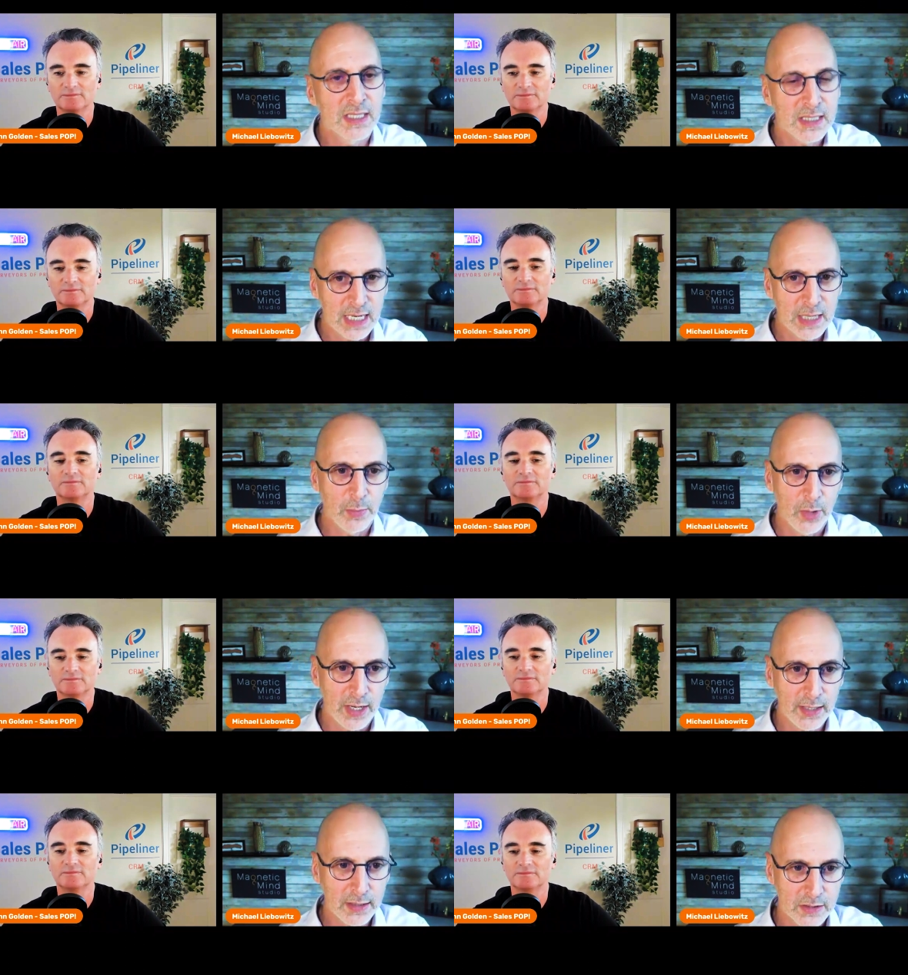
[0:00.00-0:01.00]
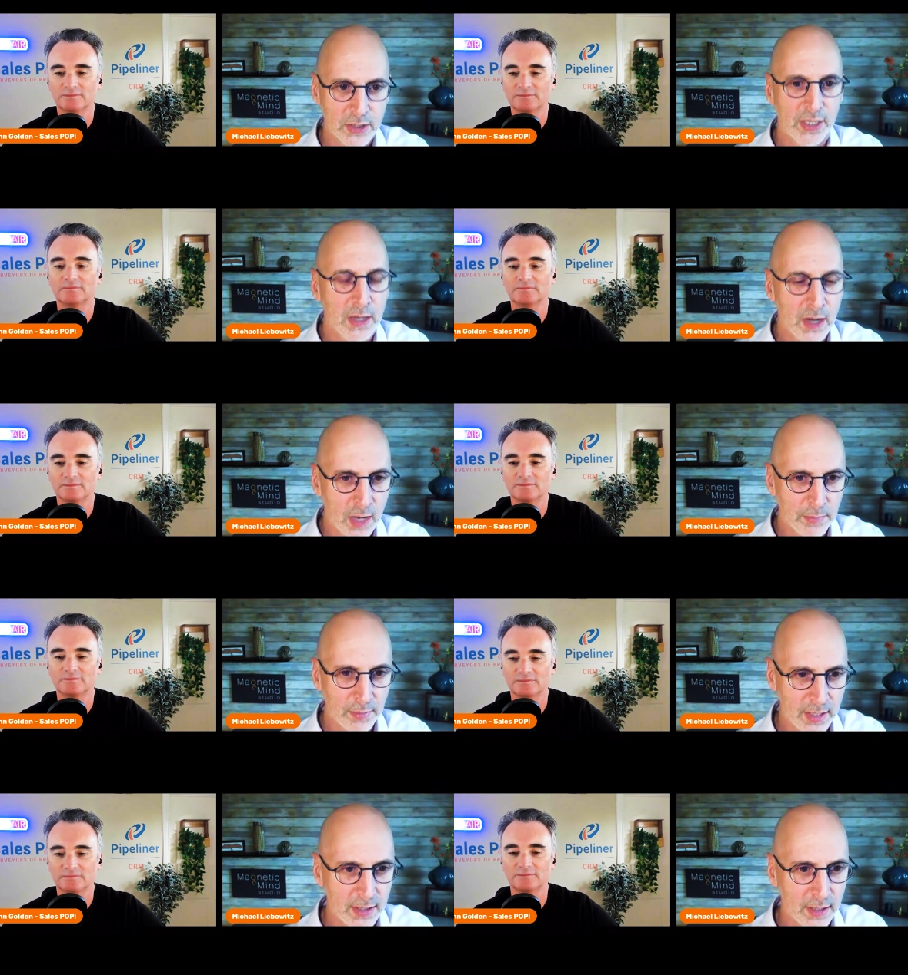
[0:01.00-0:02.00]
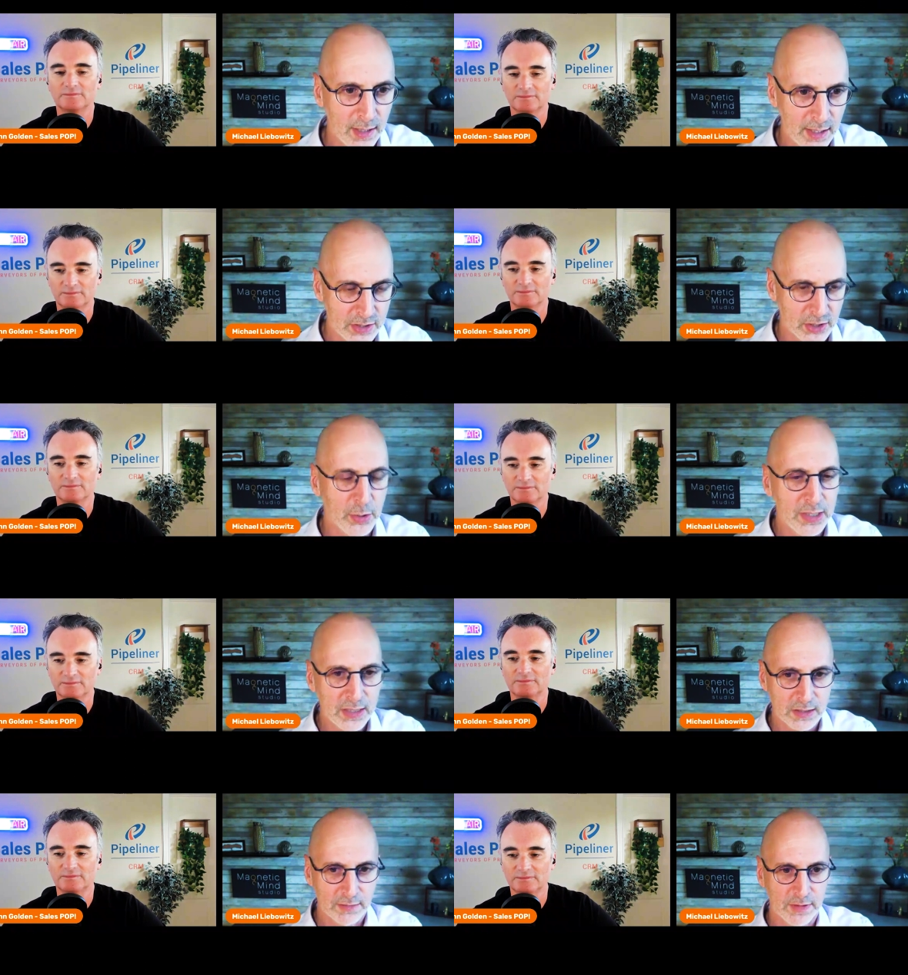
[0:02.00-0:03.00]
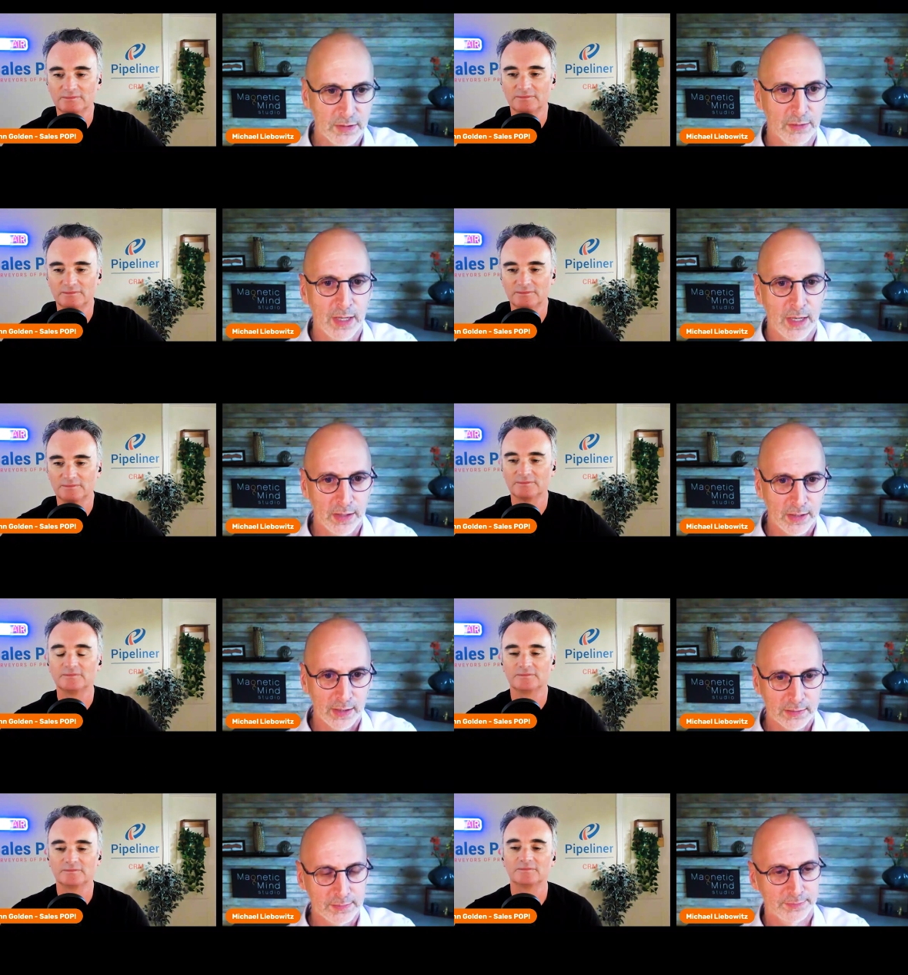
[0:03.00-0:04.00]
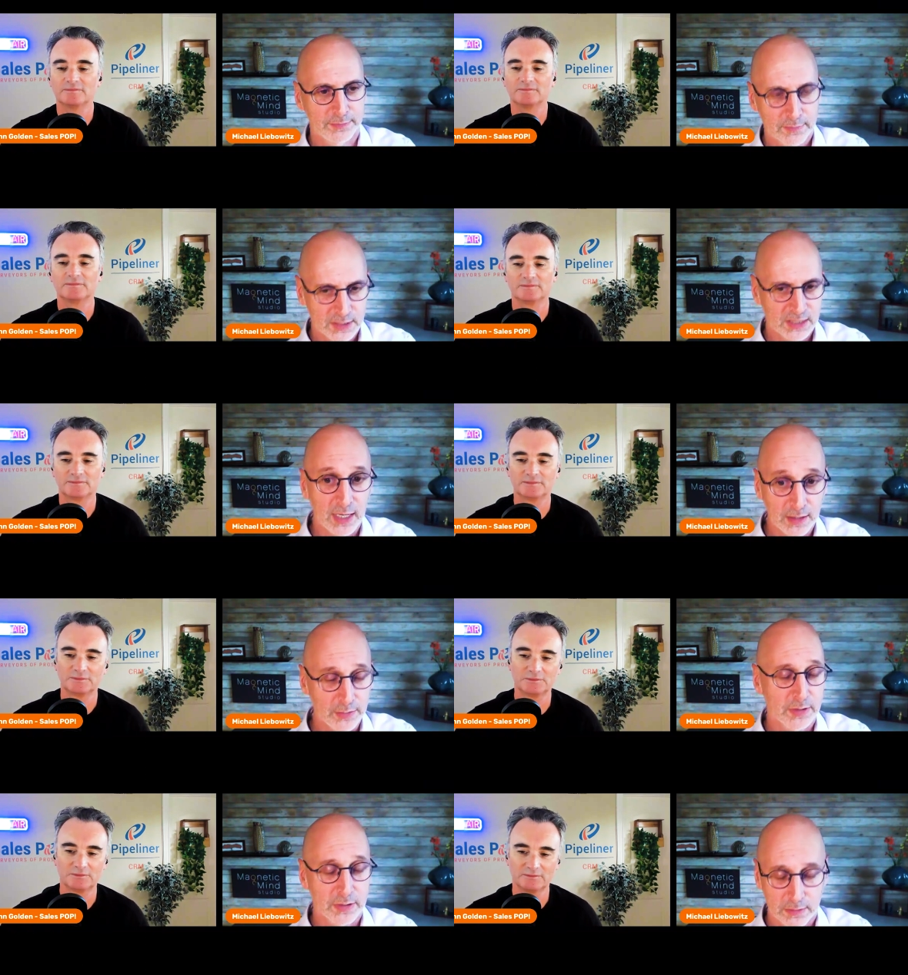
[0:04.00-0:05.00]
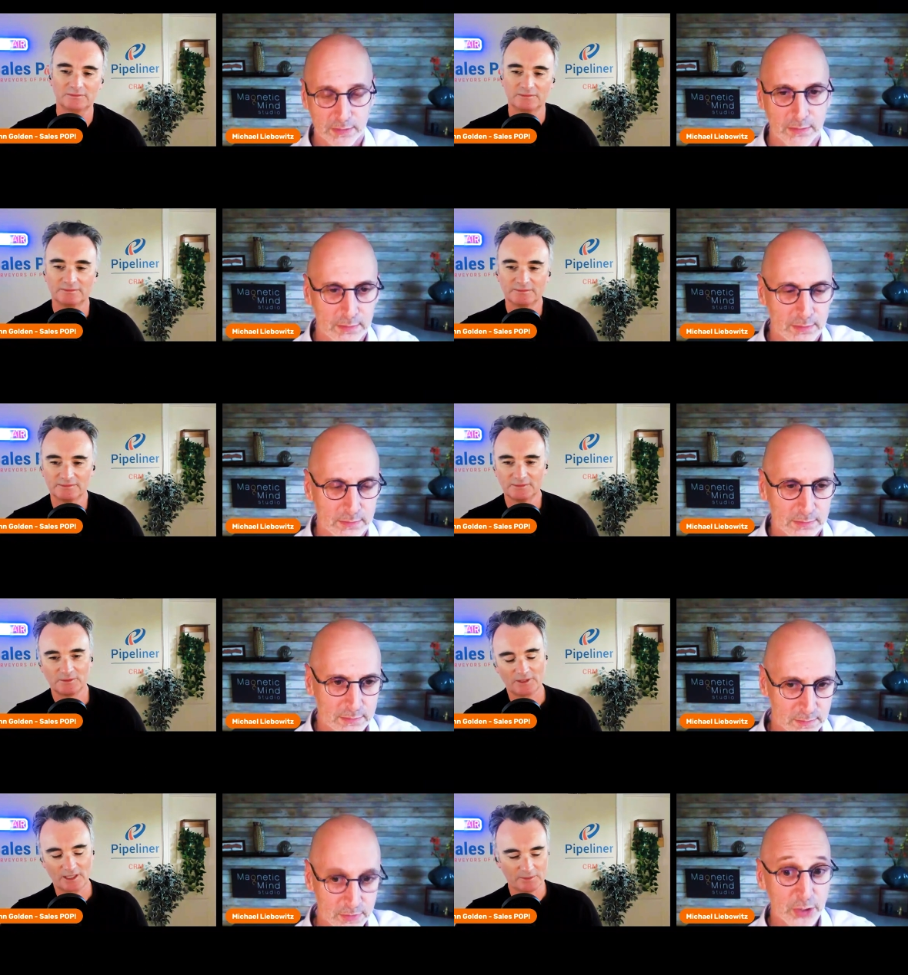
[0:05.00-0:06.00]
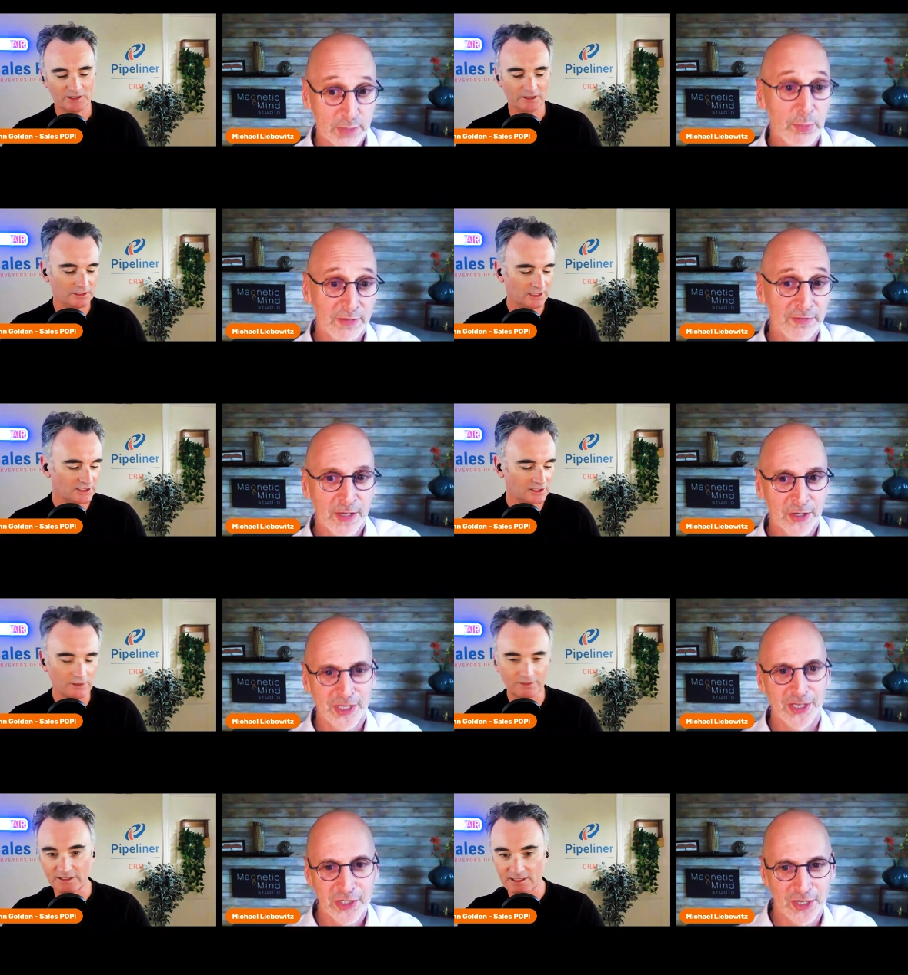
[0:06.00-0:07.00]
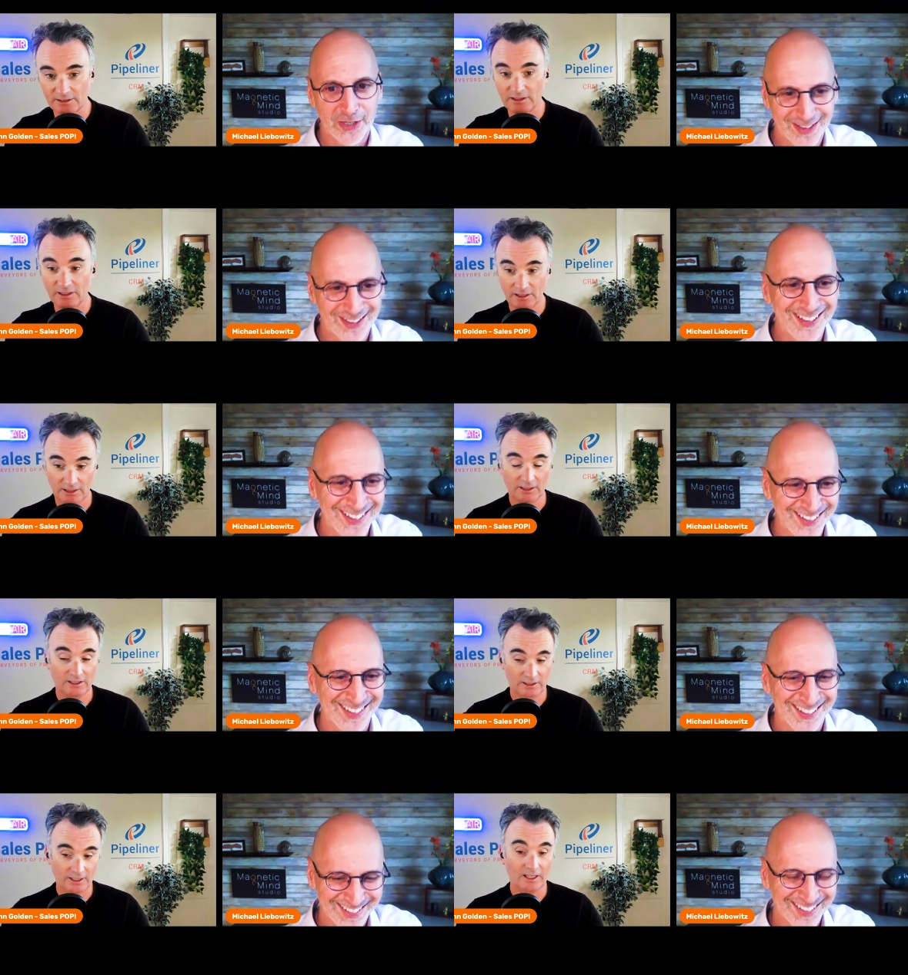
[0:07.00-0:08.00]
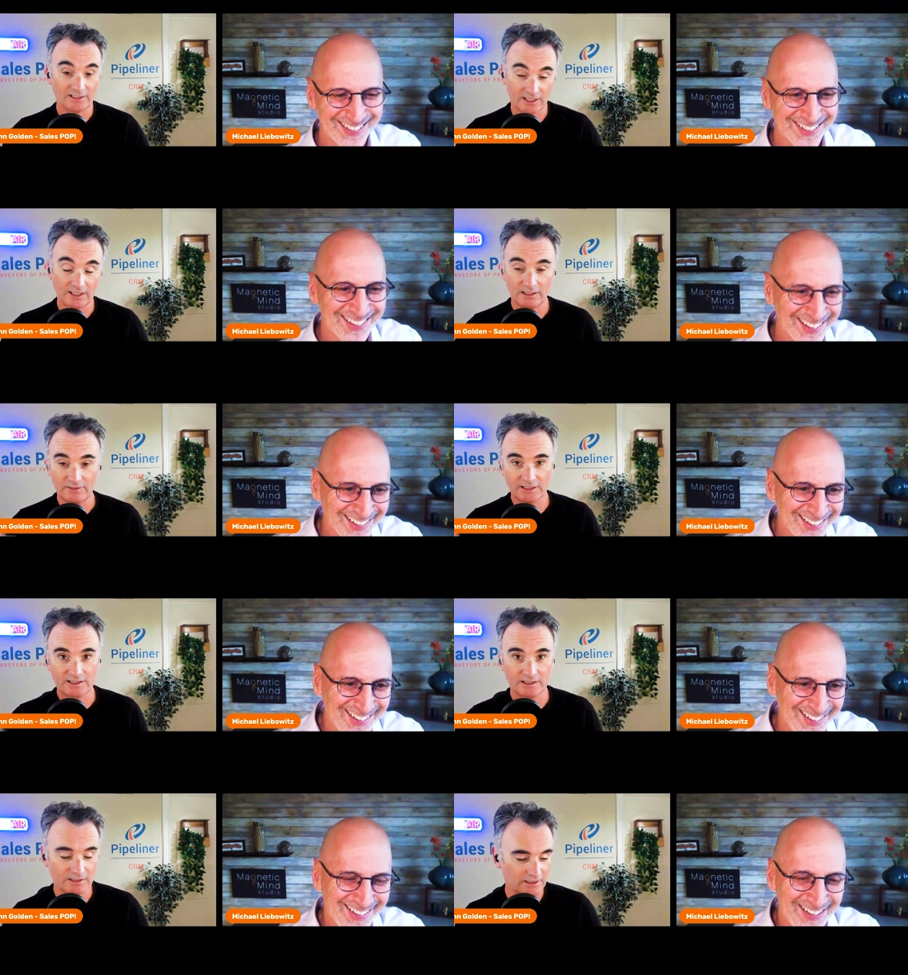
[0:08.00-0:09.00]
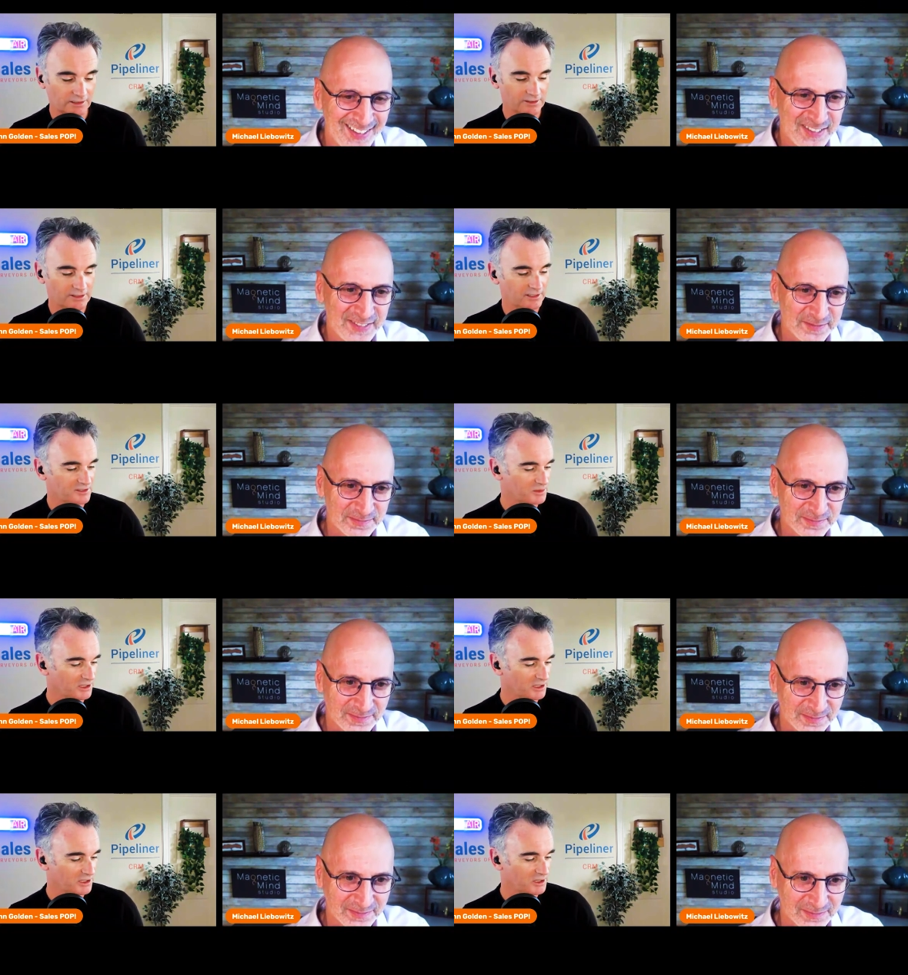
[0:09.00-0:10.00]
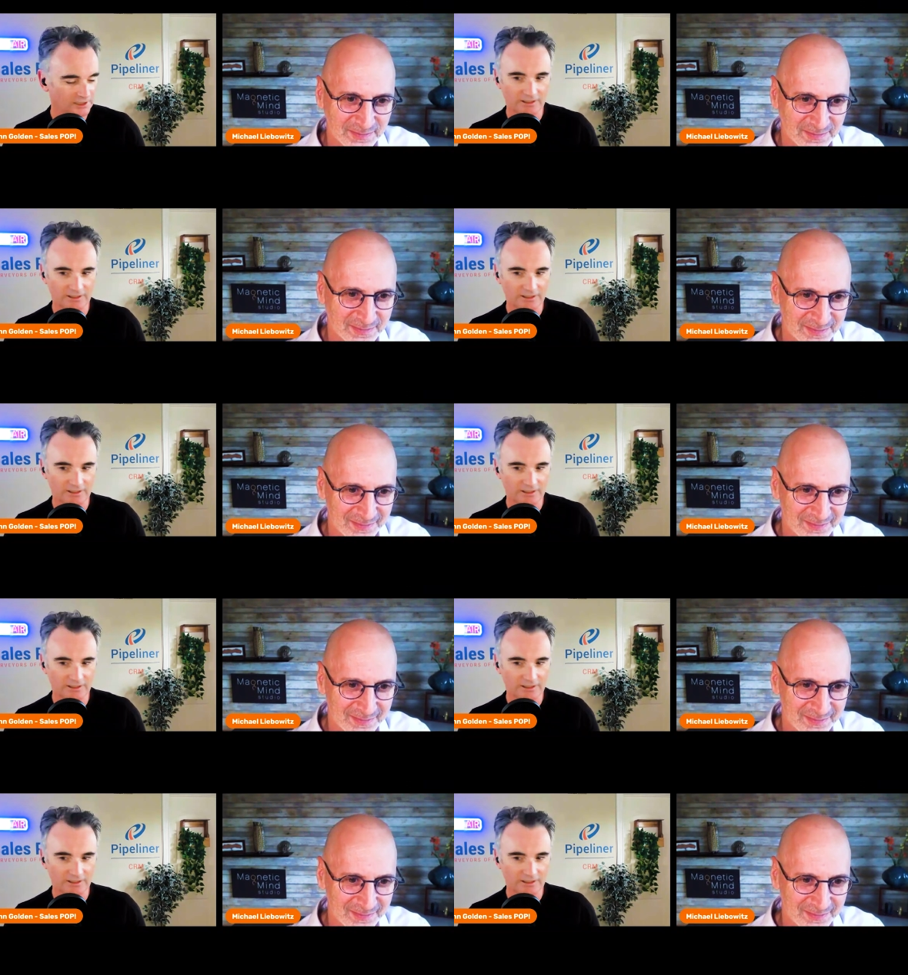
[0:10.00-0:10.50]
Speaker 1: in the same way so they can operate as a cohesive unit rather than silos.
Speaker 2: Absolutely. Usually pointing fingers at each other.
Speaker 1: Yeah,
Speaker 2: exactly. That sounds like your sales and marketing. You need to